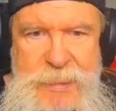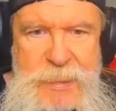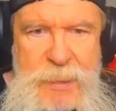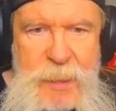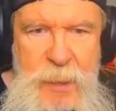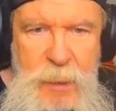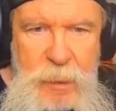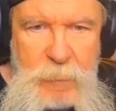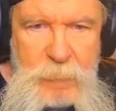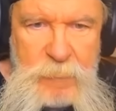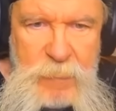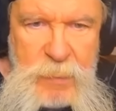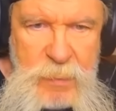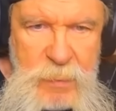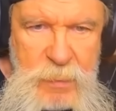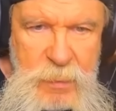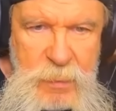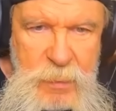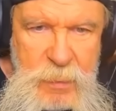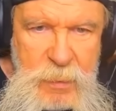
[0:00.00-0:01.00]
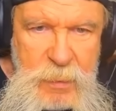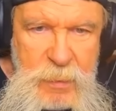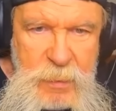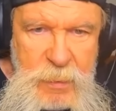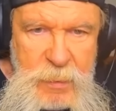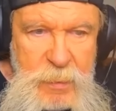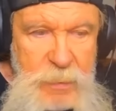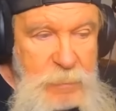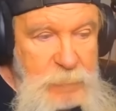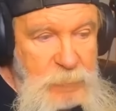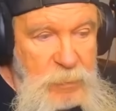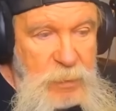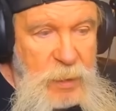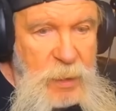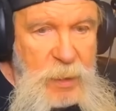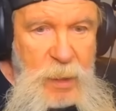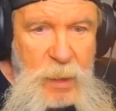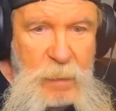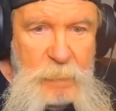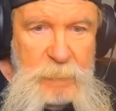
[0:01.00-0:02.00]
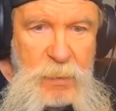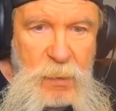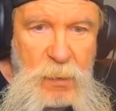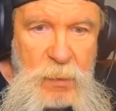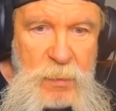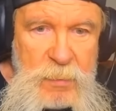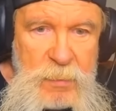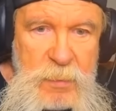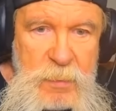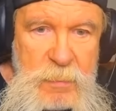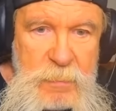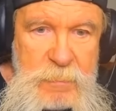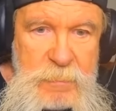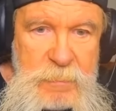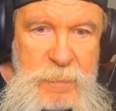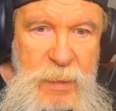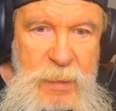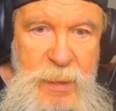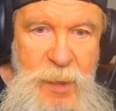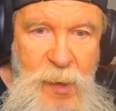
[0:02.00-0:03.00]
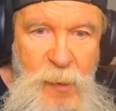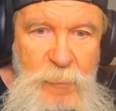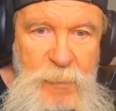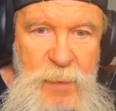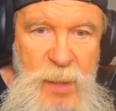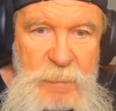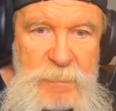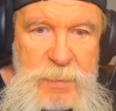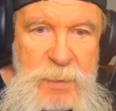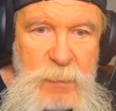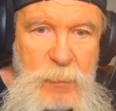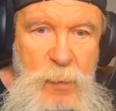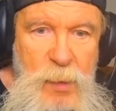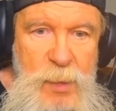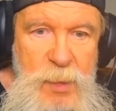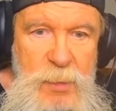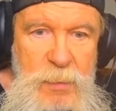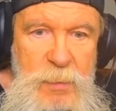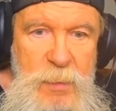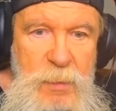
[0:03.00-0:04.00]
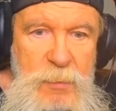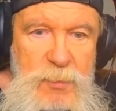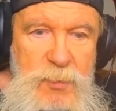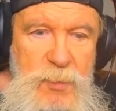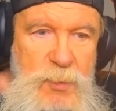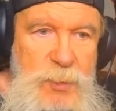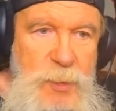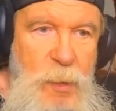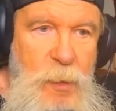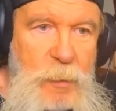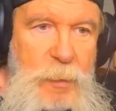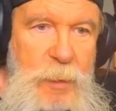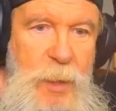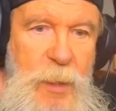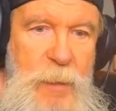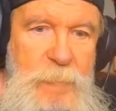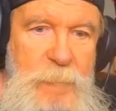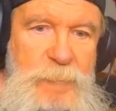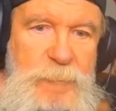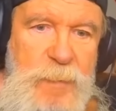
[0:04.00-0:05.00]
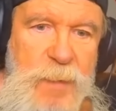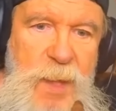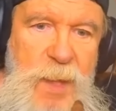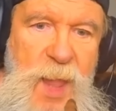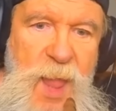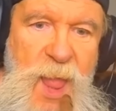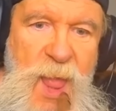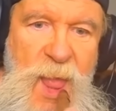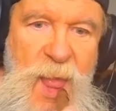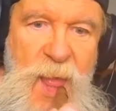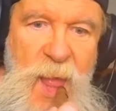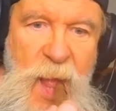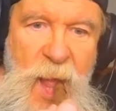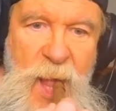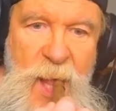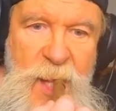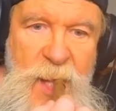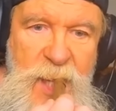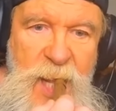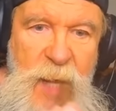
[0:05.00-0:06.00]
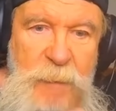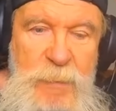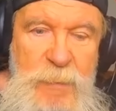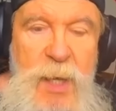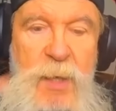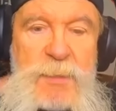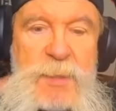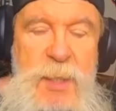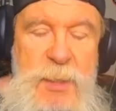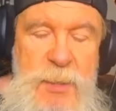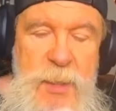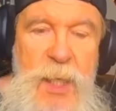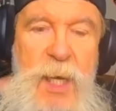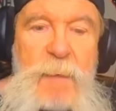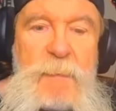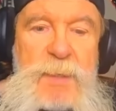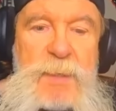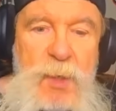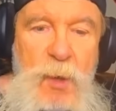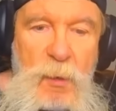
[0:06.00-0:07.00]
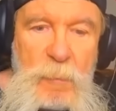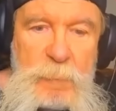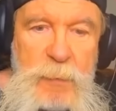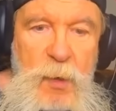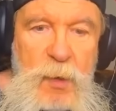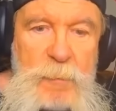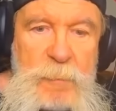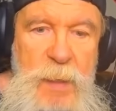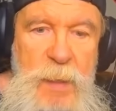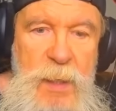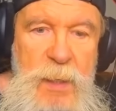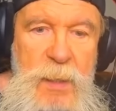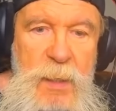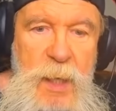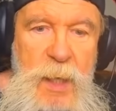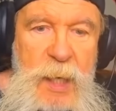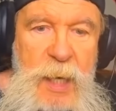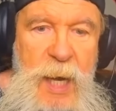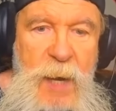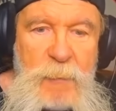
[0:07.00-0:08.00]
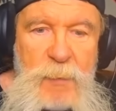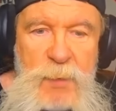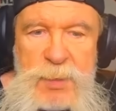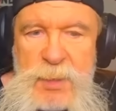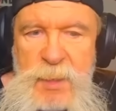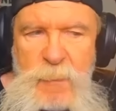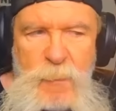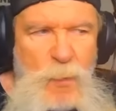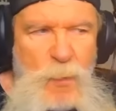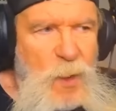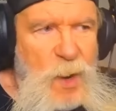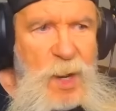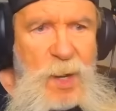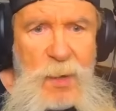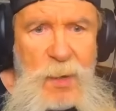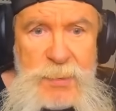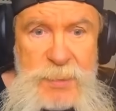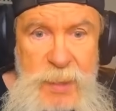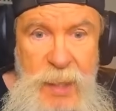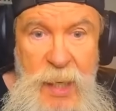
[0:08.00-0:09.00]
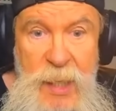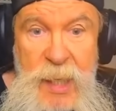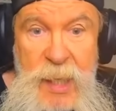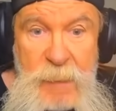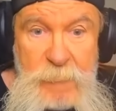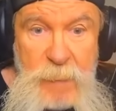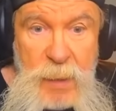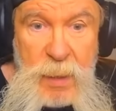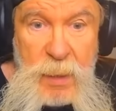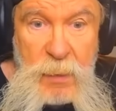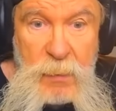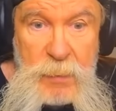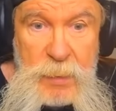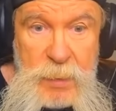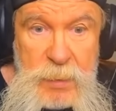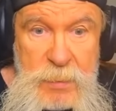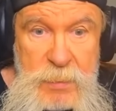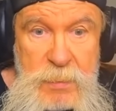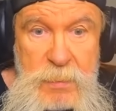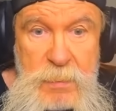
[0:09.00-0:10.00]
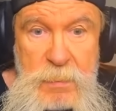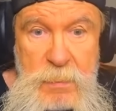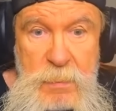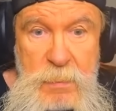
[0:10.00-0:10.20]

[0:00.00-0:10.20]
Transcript: them. But I got booked. They called me up and said, Well, you, here's your start date. Because he said he was going to book me, and I was somewhere else, and I gave my notice,